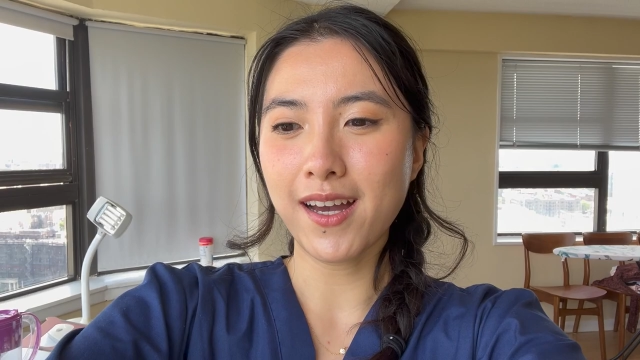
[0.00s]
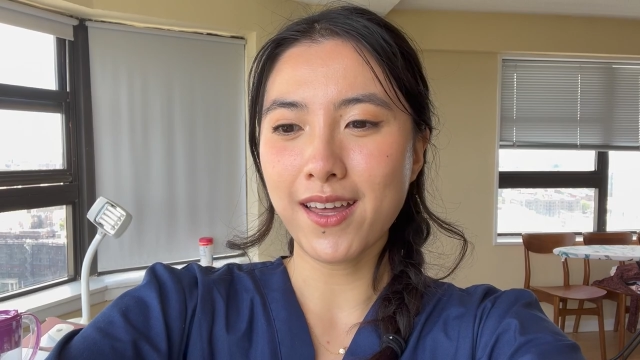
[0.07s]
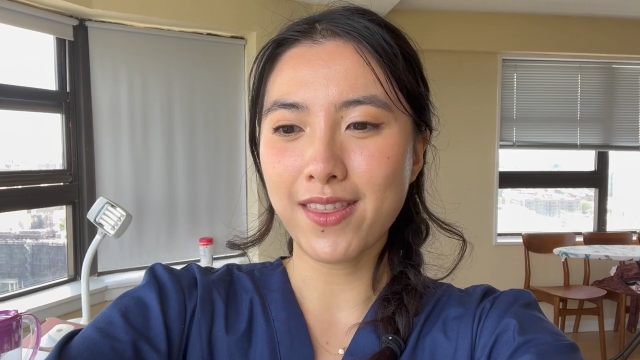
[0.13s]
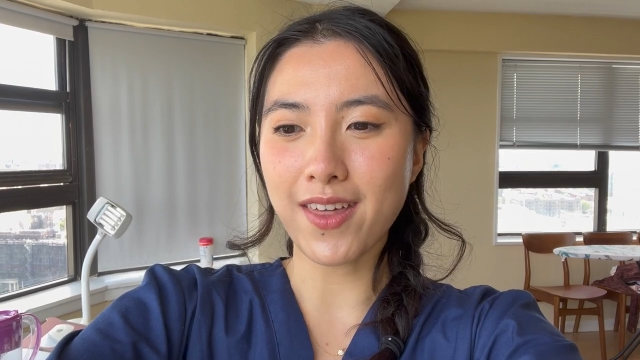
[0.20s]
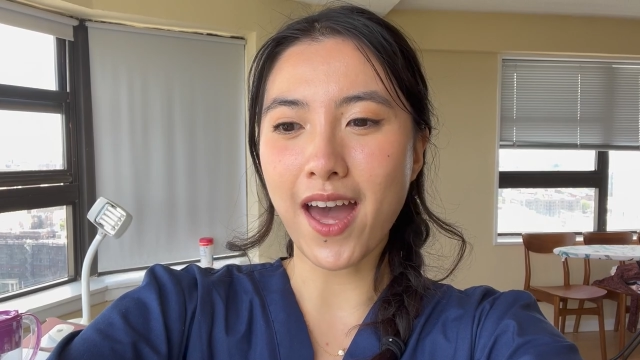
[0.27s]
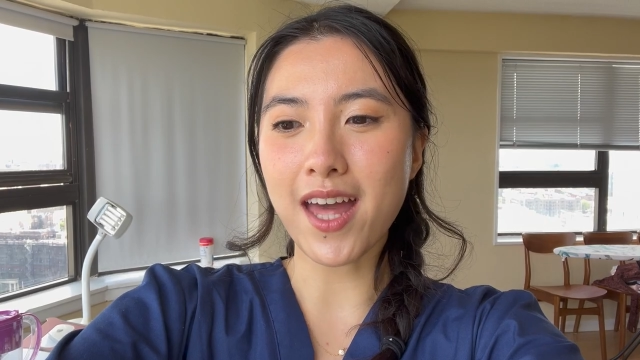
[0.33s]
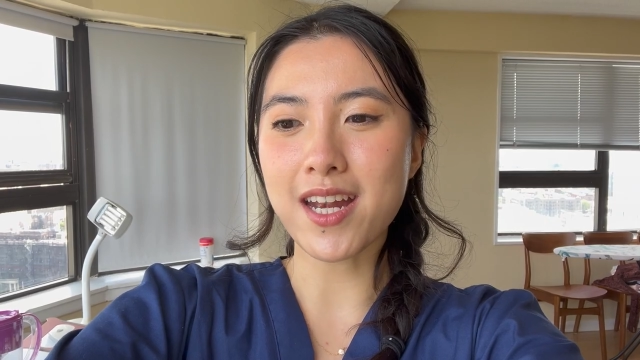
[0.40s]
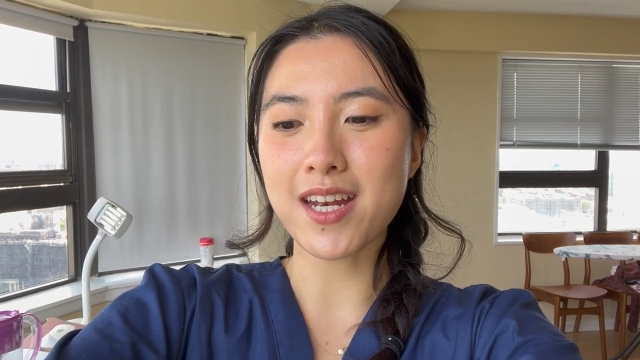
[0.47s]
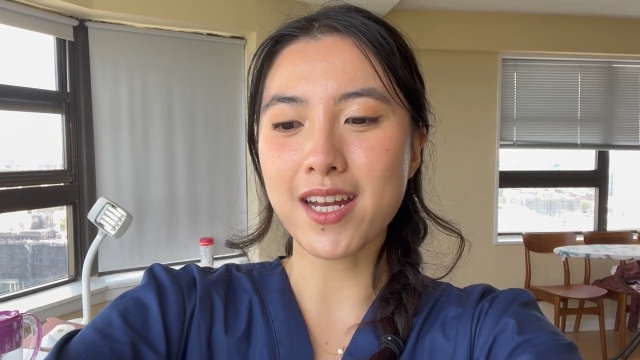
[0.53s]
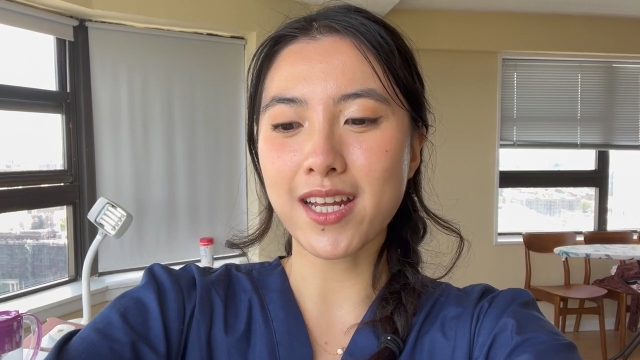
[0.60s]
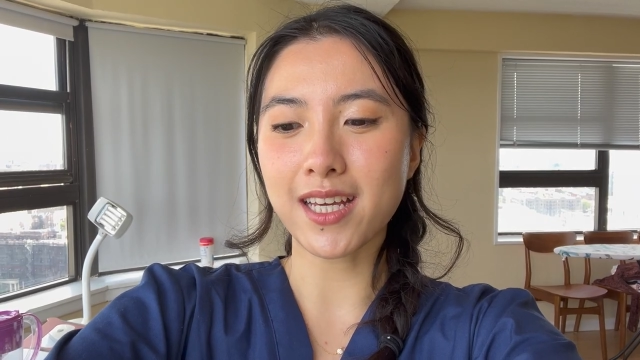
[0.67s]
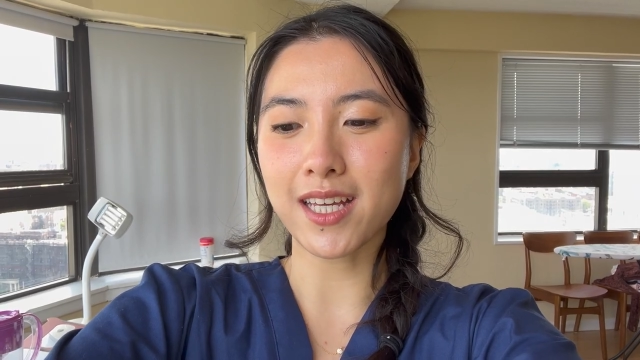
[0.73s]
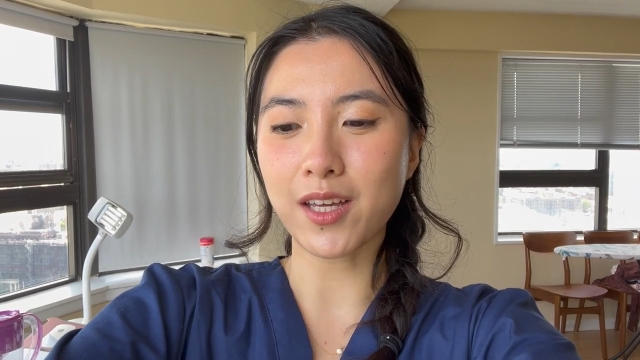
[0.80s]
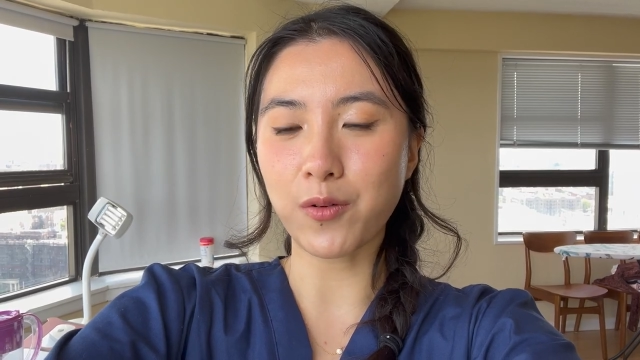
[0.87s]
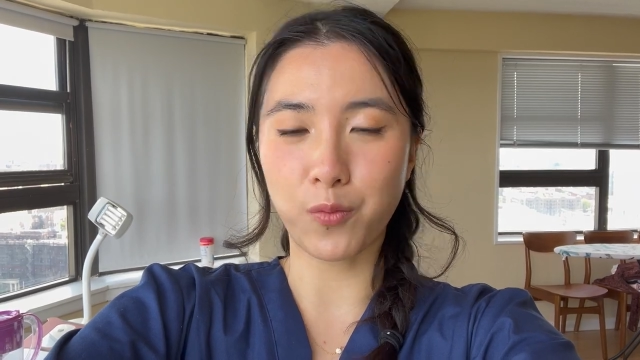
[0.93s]
than
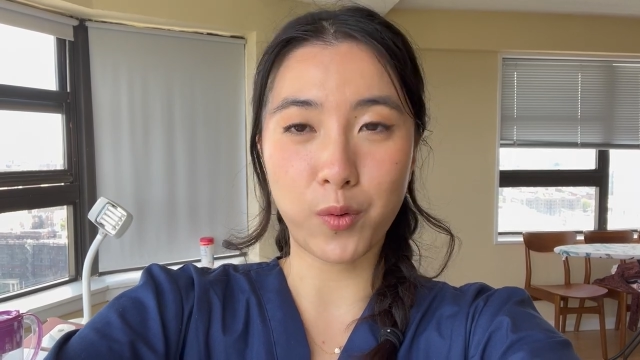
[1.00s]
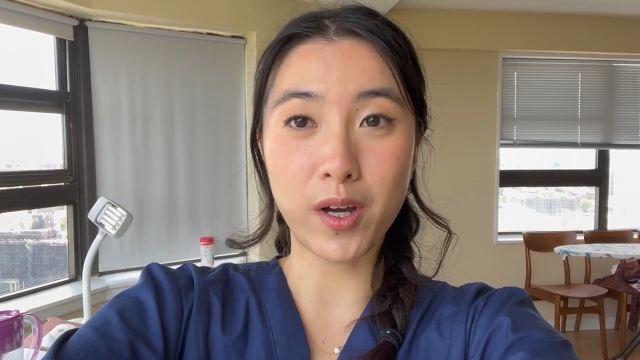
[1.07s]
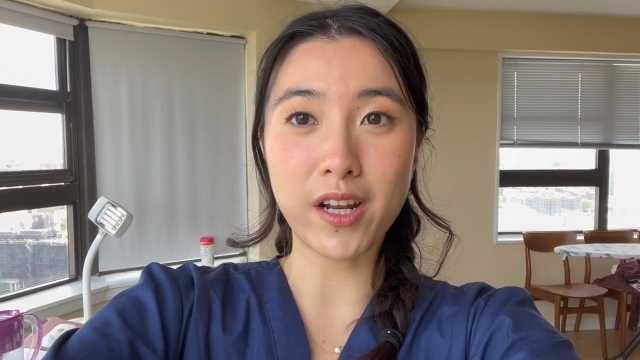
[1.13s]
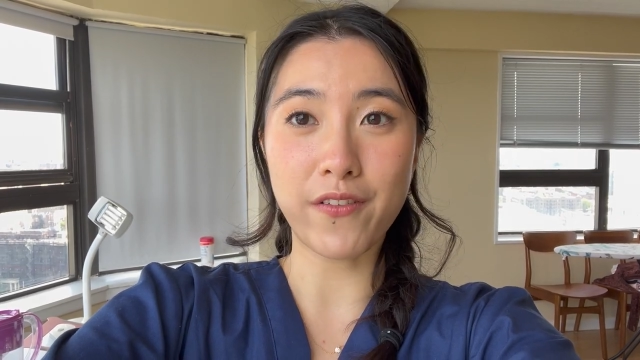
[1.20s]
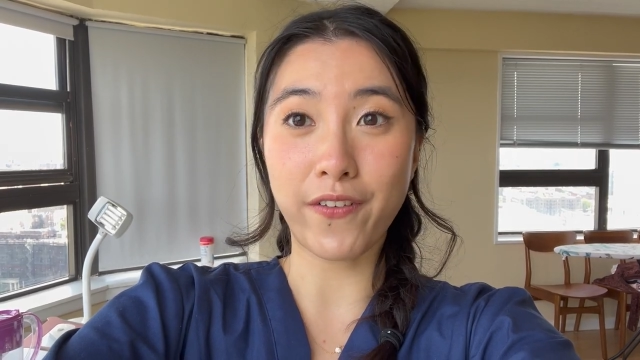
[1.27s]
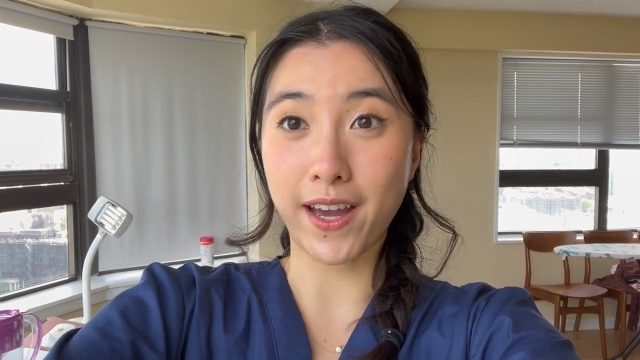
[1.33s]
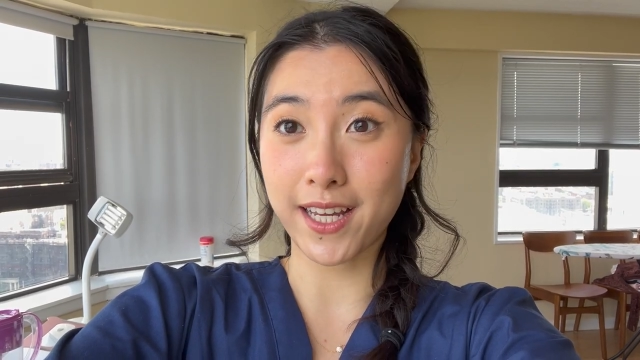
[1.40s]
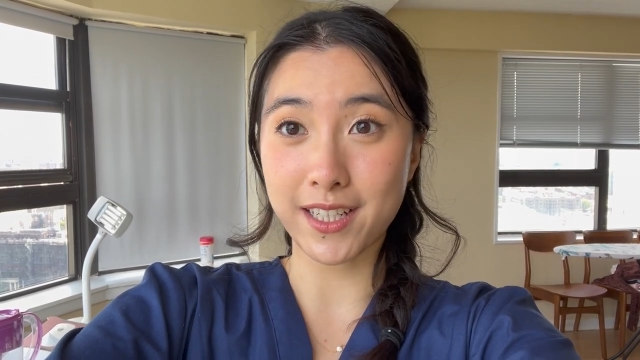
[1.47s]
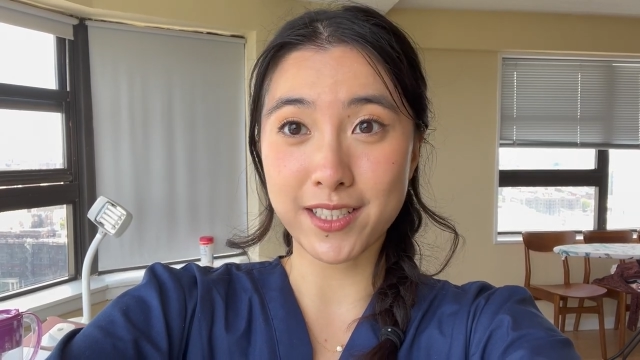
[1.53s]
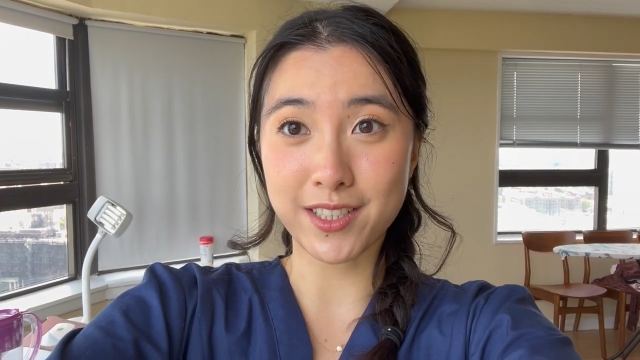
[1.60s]
it would if I